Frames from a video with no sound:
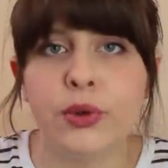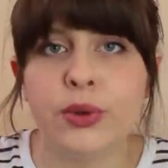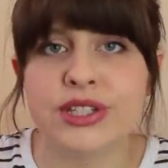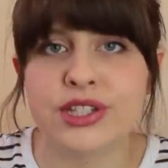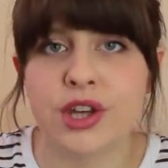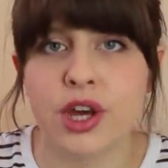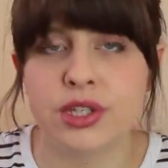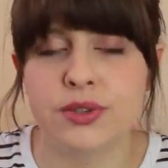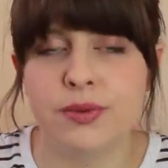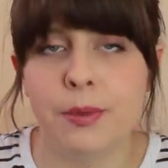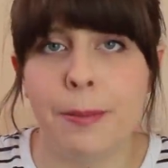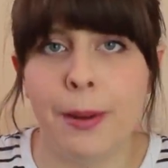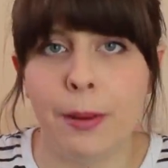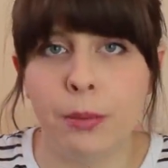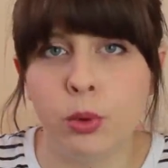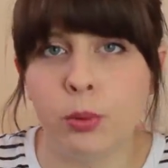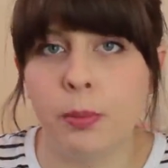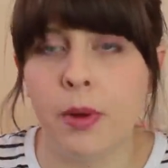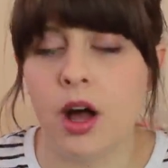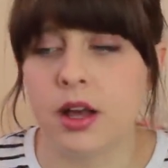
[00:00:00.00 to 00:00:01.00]
I always ask for
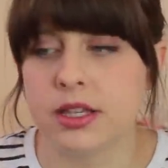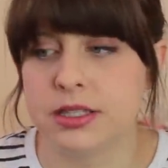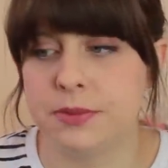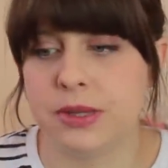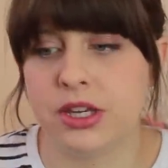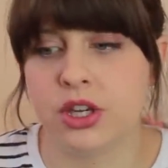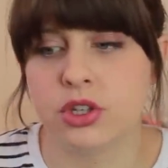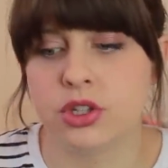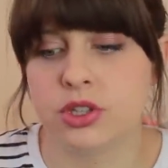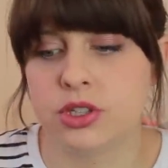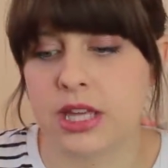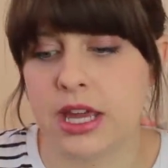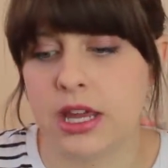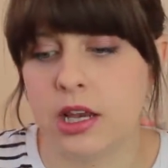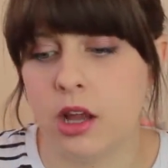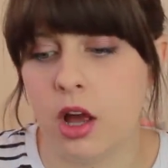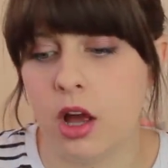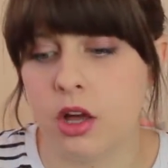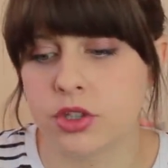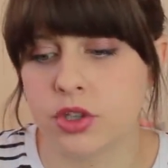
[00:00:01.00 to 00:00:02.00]
bubble baths, because
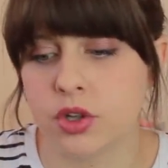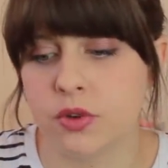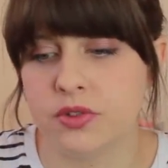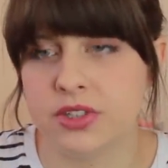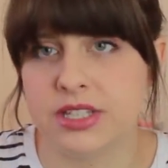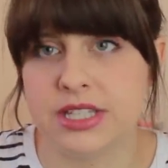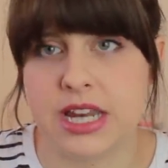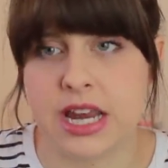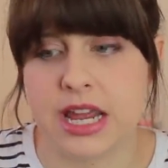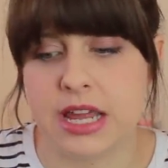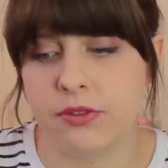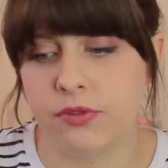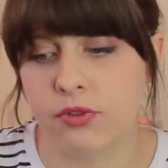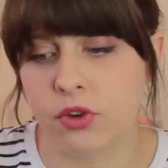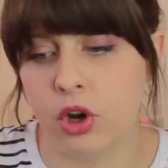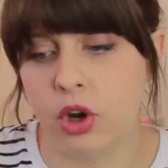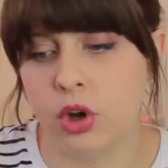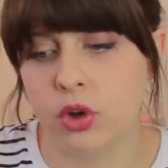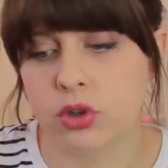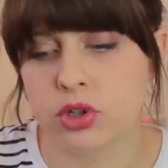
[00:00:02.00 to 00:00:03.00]
they last, obviously,
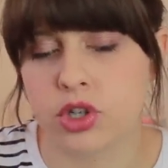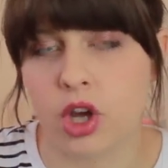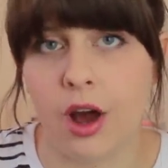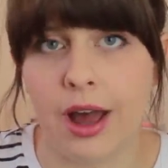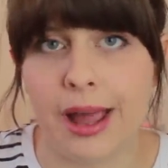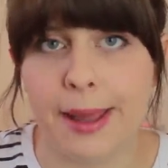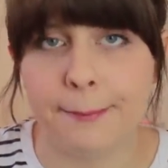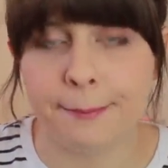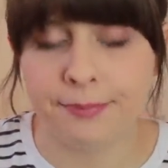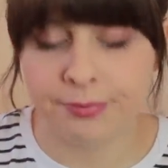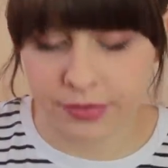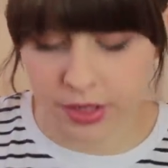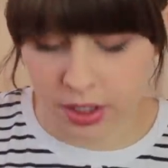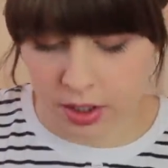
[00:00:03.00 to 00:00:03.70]
for a long time.